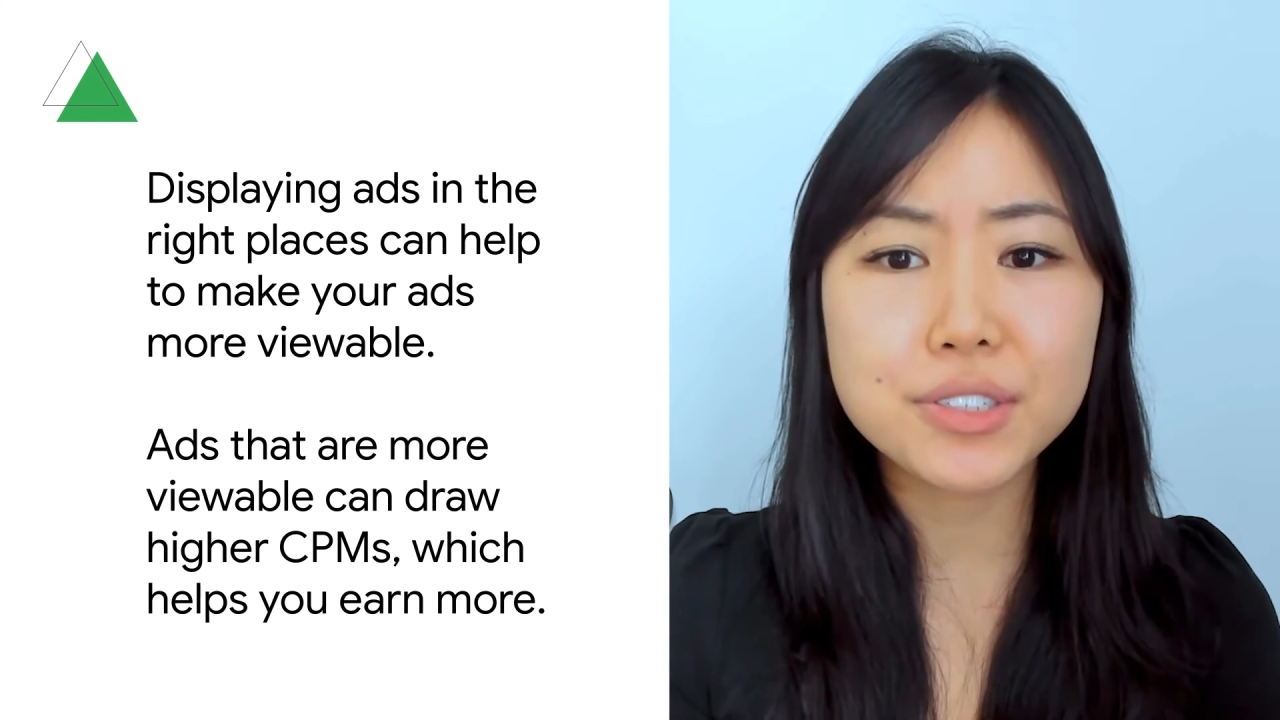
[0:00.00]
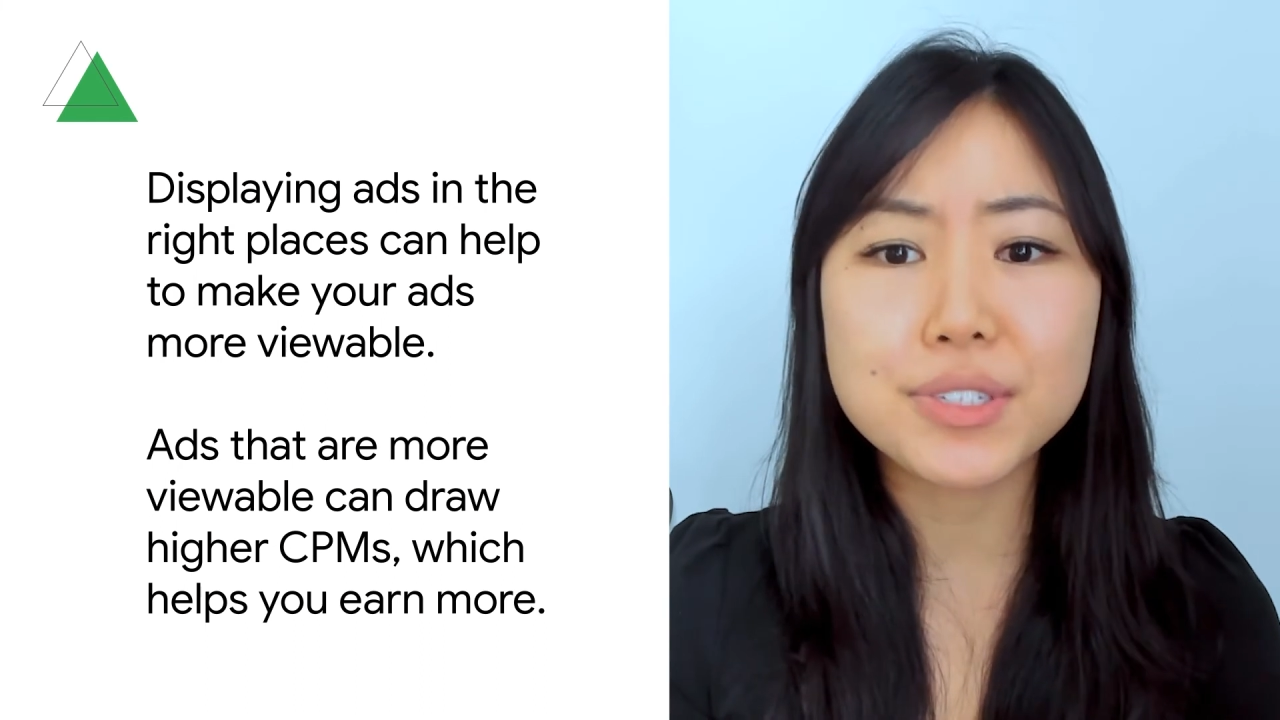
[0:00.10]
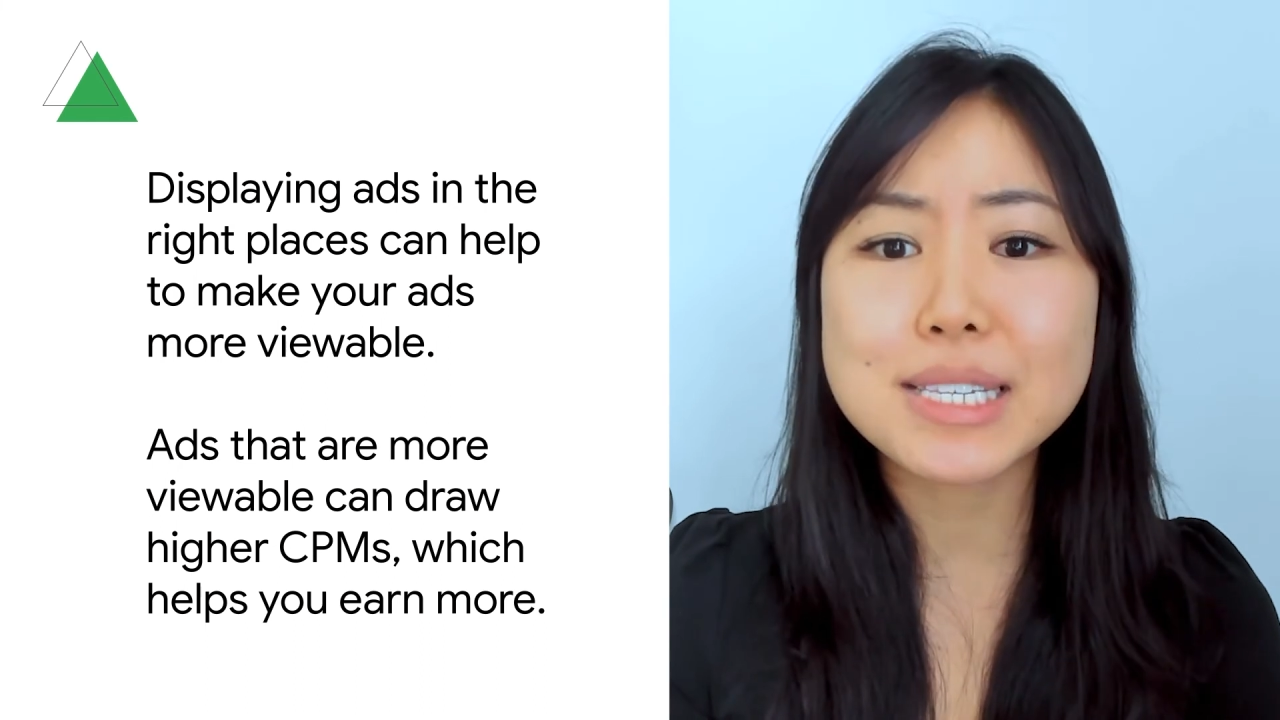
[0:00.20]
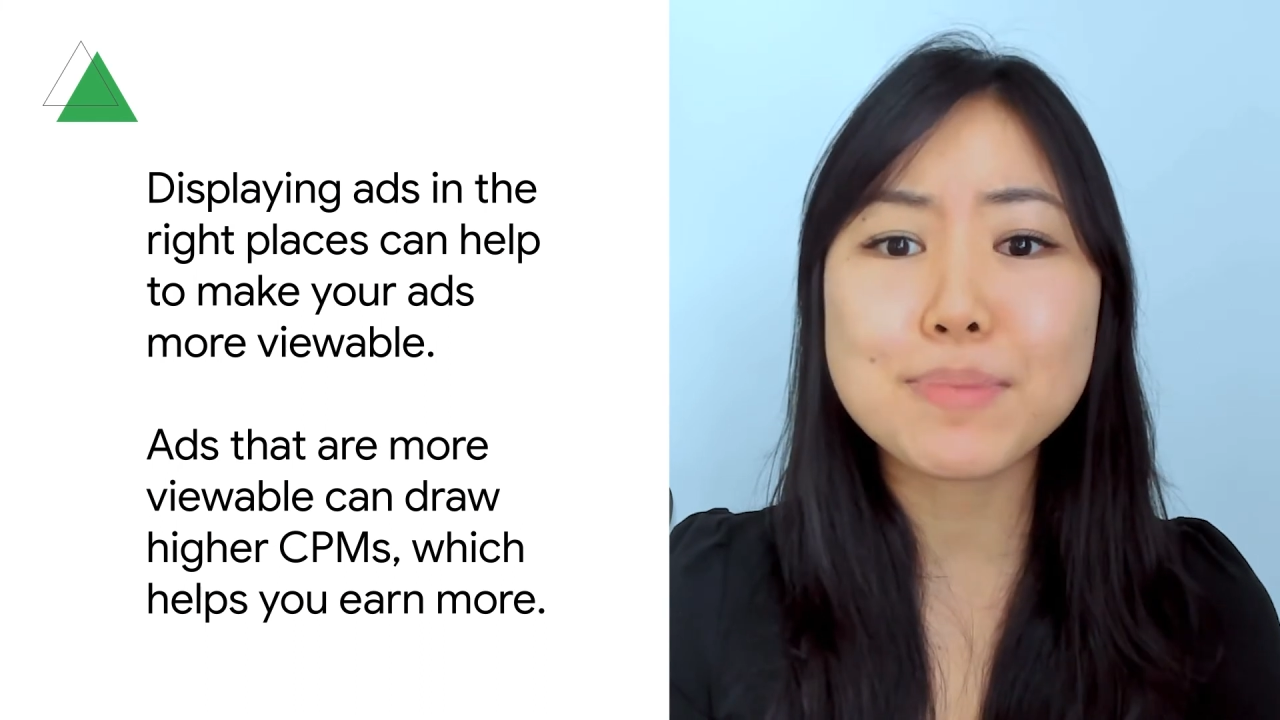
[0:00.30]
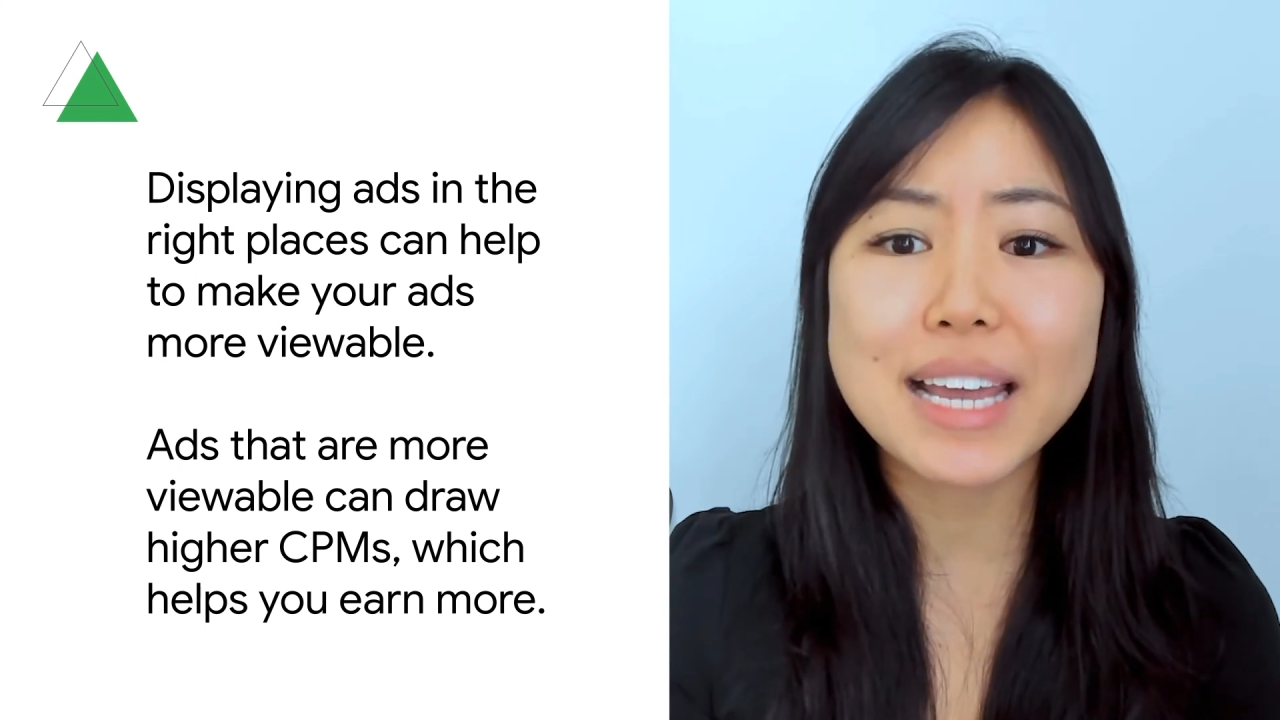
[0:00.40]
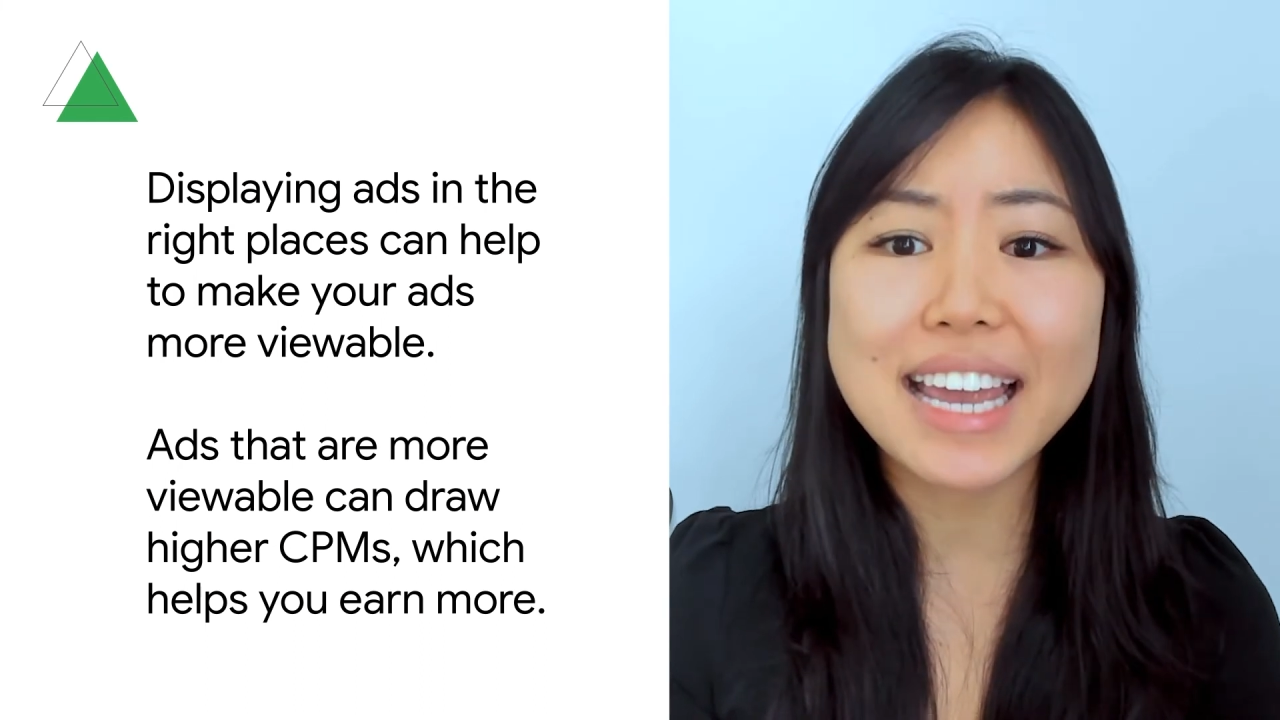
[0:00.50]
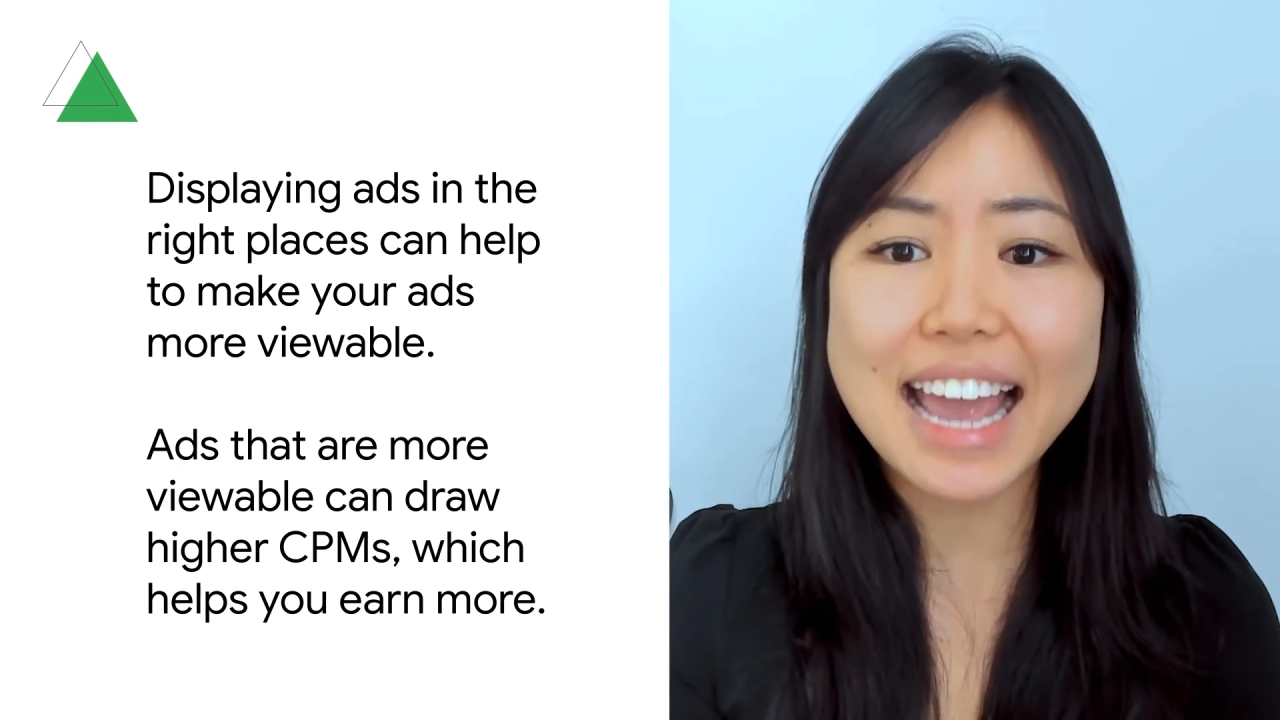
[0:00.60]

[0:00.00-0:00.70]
to display